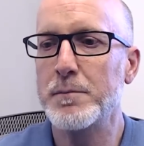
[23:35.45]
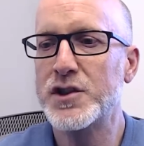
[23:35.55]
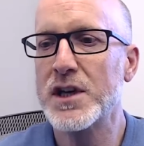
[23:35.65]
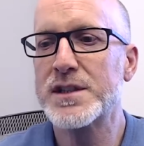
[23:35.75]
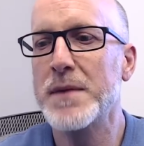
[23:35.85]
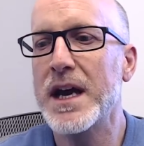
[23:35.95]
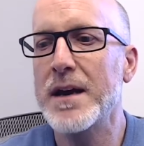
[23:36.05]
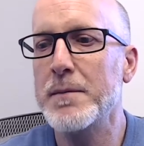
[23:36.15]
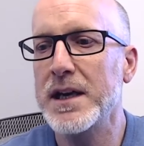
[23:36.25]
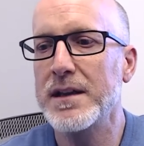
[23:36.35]
just
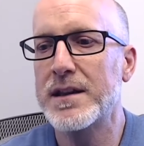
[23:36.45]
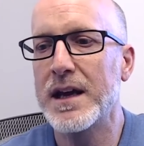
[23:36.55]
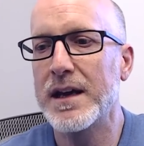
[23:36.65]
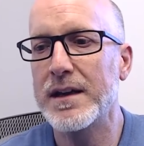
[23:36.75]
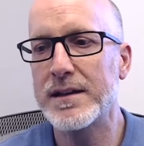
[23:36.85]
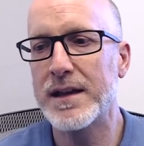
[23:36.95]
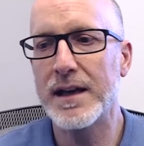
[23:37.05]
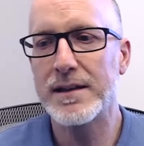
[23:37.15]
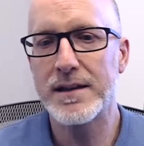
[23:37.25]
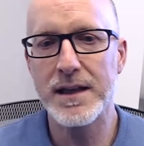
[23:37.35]
maybe,
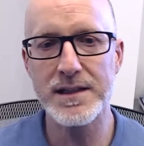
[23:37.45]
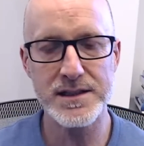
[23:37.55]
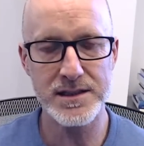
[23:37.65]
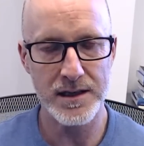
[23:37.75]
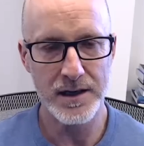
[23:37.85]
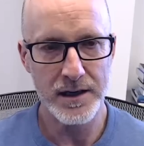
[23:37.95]
that this,